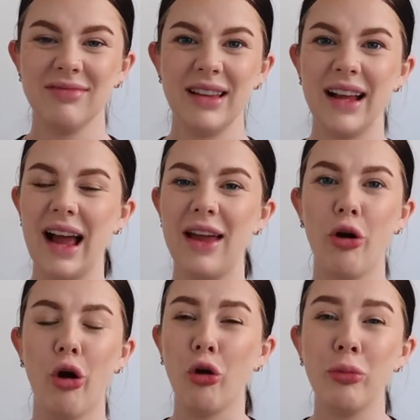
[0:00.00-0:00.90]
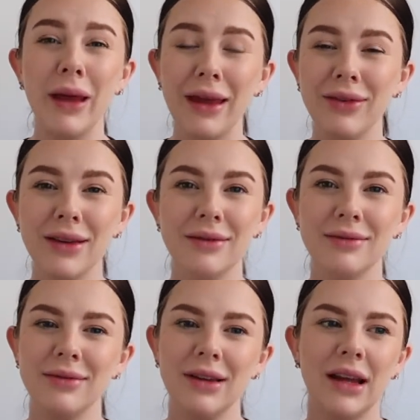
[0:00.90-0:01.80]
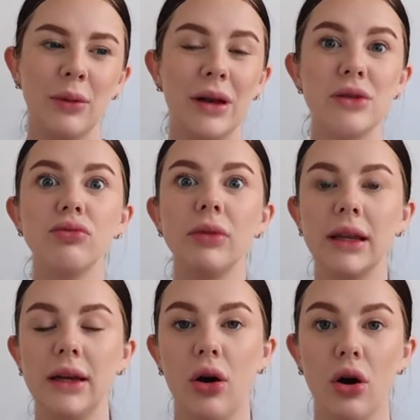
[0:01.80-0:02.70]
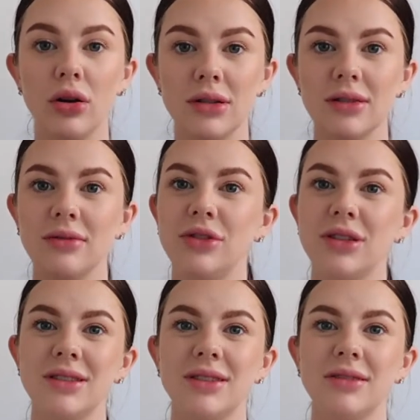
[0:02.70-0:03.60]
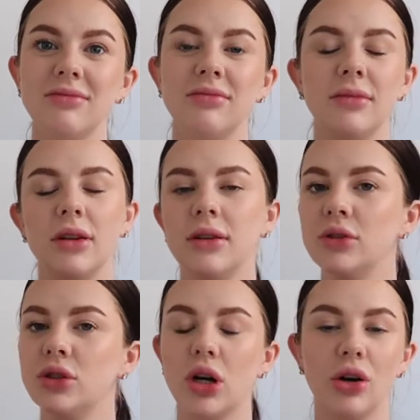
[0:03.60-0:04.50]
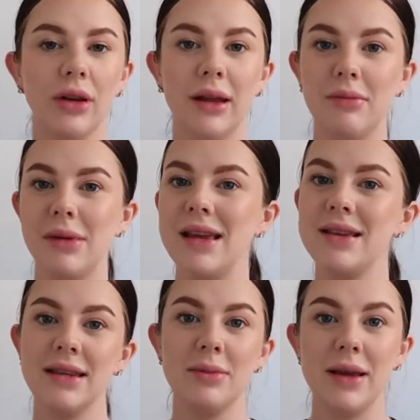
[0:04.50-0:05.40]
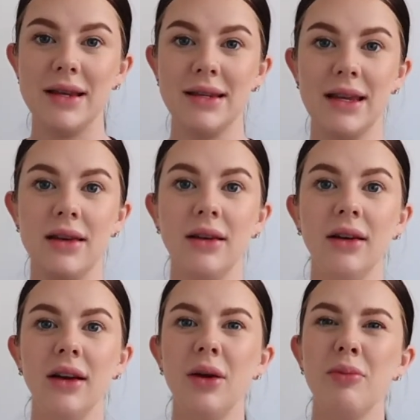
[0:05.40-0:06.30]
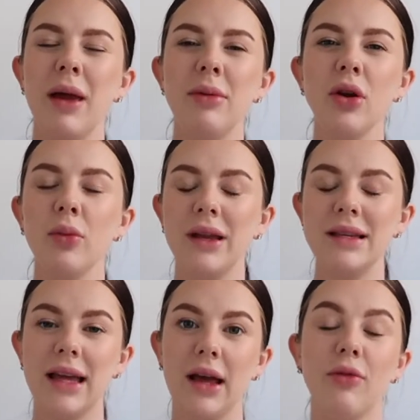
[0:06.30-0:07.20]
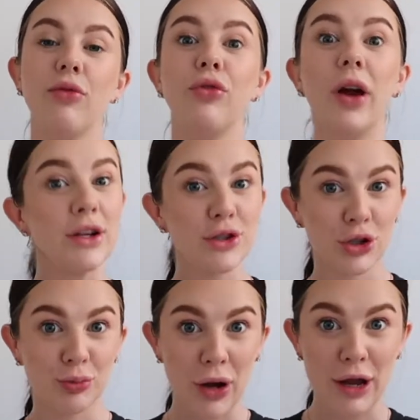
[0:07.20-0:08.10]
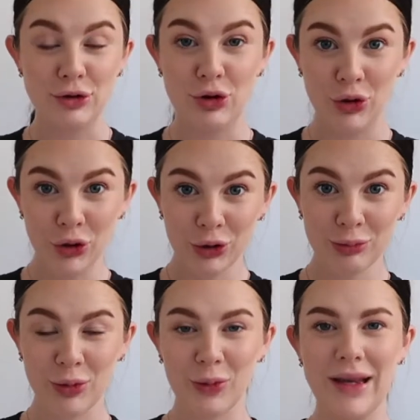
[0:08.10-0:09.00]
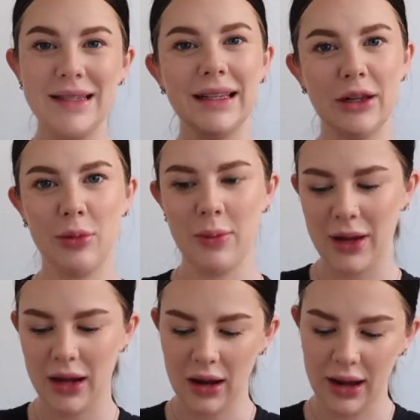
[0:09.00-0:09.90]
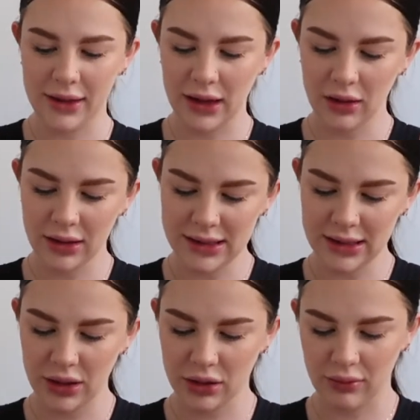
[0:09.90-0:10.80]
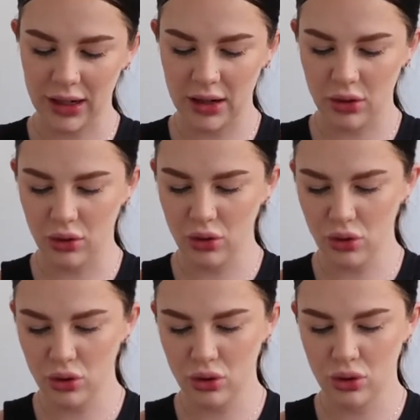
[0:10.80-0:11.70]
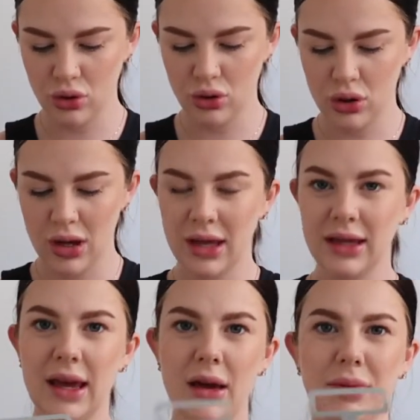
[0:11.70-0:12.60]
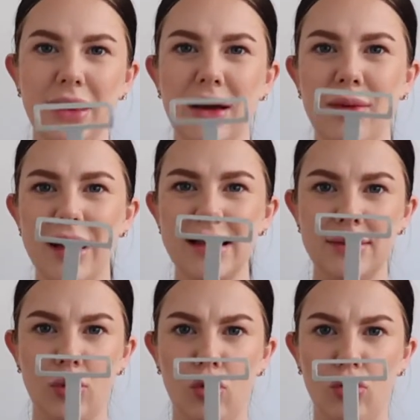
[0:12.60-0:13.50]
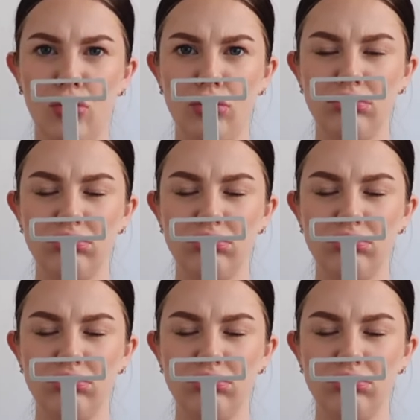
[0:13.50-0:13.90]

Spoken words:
like at home, even when it's really hot, just chuck on him, easy peasy. Maybe not when he's like fresh, brand new, but when he's a little bit bigger. I think I got this in a 3.0. Yeah, but they're quite small.